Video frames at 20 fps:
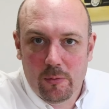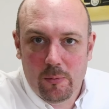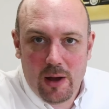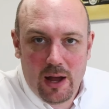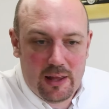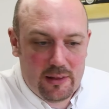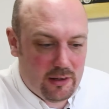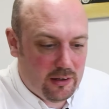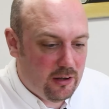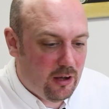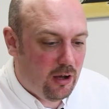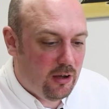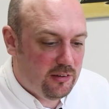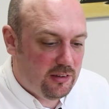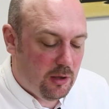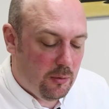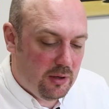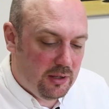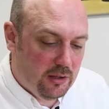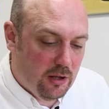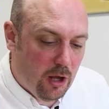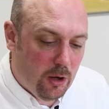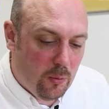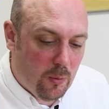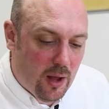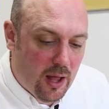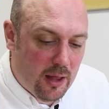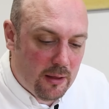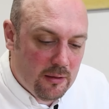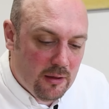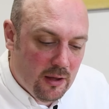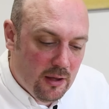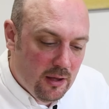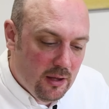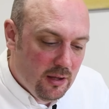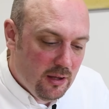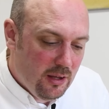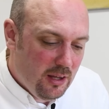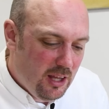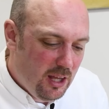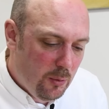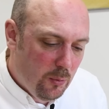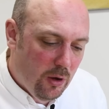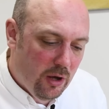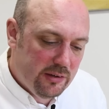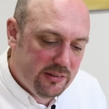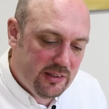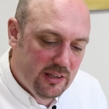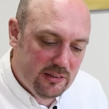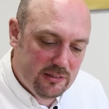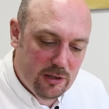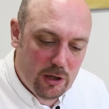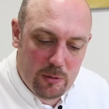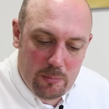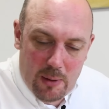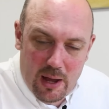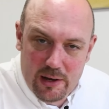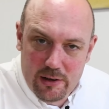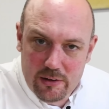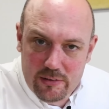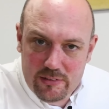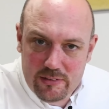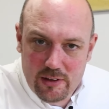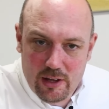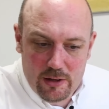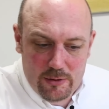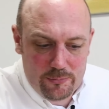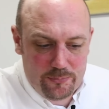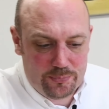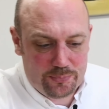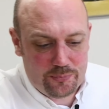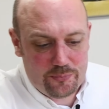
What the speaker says: away, the car's going nowhere. It works in 2 manners. So